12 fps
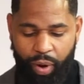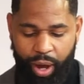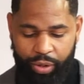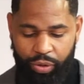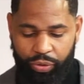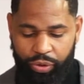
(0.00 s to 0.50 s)

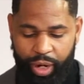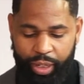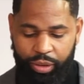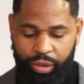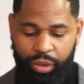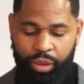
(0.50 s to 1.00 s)
while you're trying
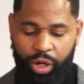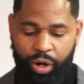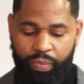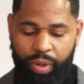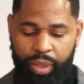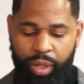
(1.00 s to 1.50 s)
to
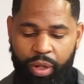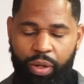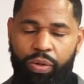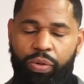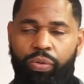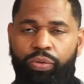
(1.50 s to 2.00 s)
determine
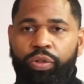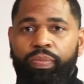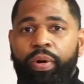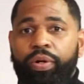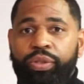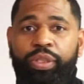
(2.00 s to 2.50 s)
who to
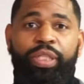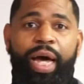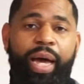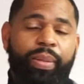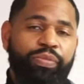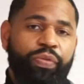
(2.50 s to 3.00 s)
purchase
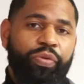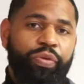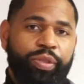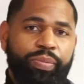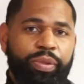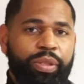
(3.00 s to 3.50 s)
items for
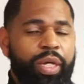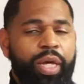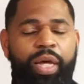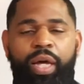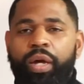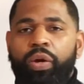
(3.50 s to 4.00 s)
Christmas.
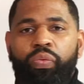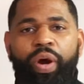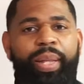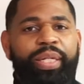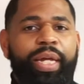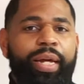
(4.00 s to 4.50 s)

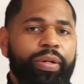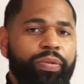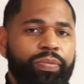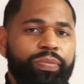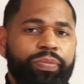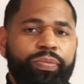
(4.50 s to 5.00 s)
Write it down.
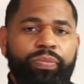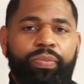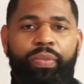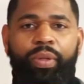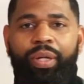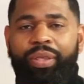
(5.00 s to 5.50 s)

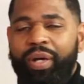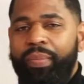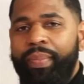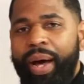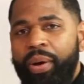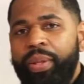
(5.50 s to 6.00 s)
The
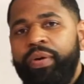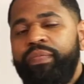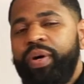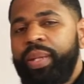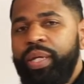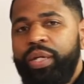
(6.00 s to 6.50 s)
amount of
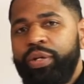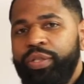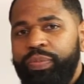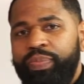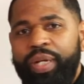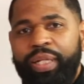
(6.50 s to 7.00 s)
money you're
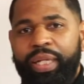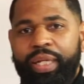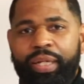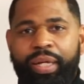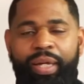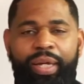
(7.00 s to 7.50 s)

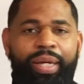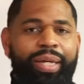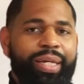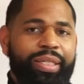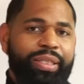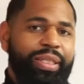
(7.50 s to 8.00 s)
spending
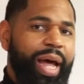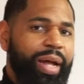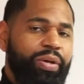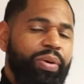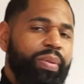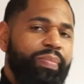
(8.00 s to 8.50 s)
is
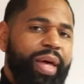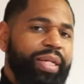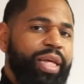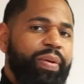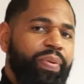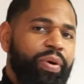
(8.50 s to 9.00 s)
not going to make
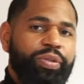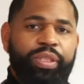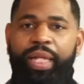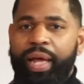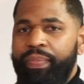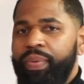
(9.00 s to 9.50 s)
that person
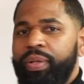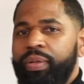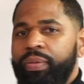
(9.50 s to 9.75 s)
happy.